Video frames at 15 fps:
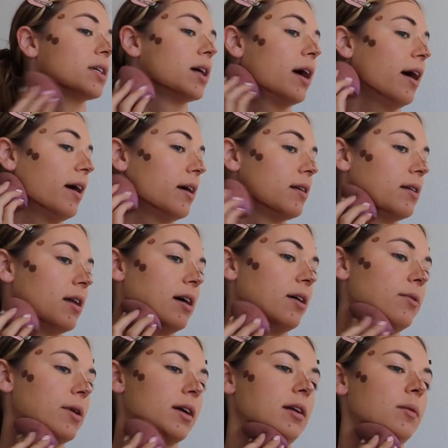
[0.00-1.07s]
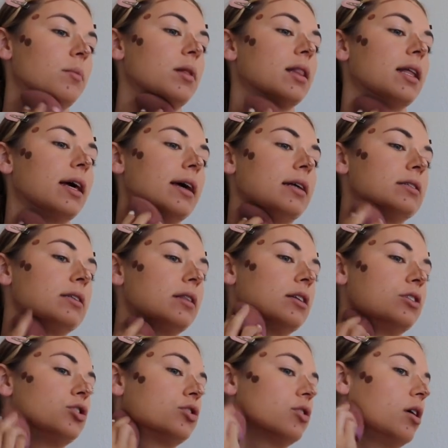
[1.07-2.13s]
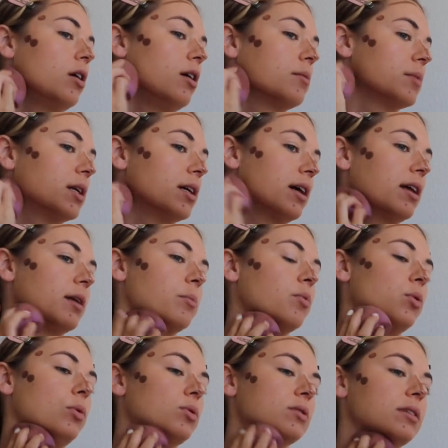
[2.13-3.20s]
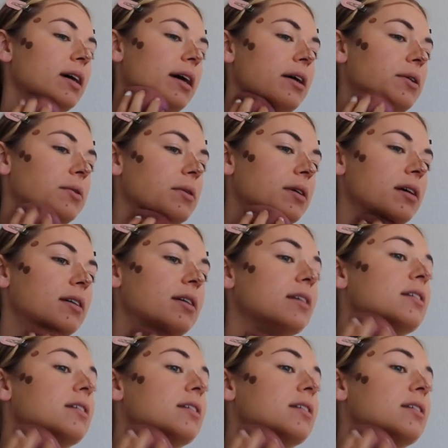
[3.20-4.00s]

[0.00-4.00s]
Okay, now we're gonna blend the jaw. I'm gonna kind of pull down